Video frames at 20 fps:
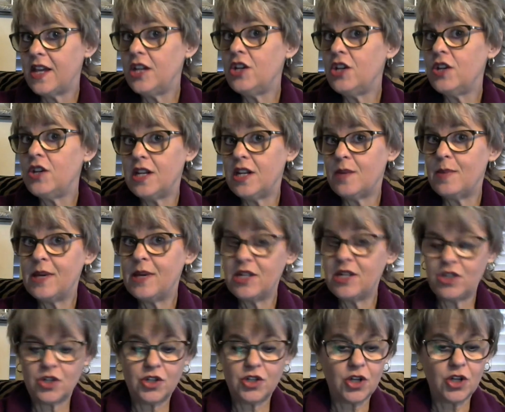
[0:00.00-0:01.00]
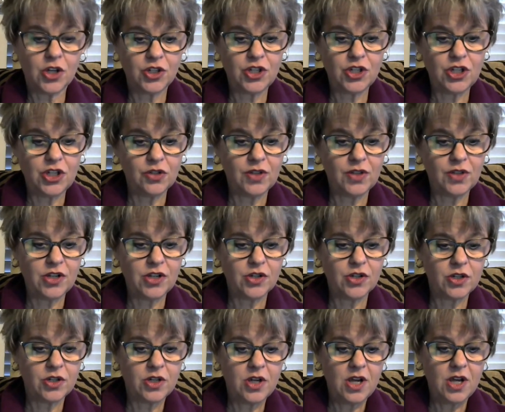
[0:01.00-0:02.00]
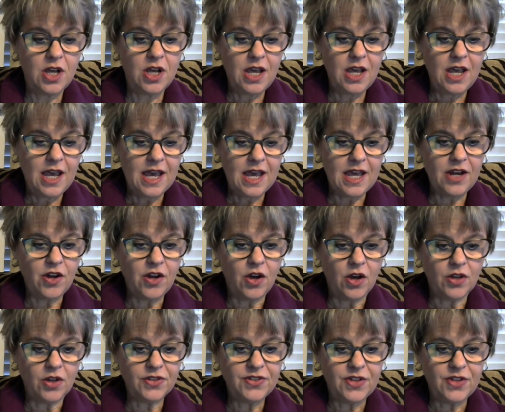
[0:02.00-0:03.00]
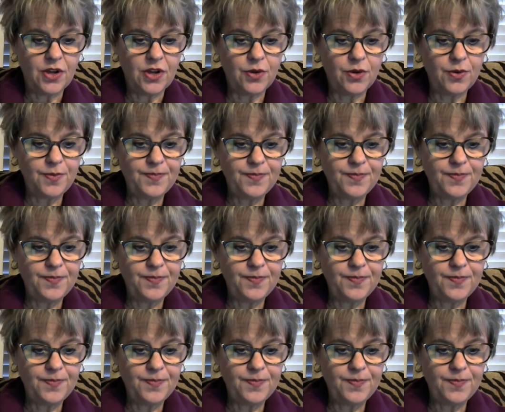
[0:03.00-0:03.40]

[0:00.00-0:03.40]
you need to make sure and talk to your lender. And also,